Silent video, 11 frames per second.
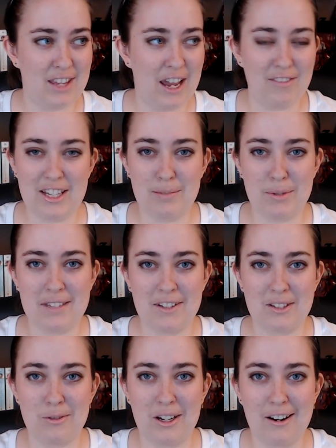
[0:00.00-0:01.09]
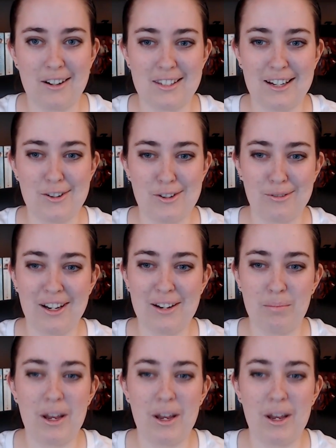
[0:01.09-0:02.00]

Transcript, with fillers: they have any specific story arcs that I should read.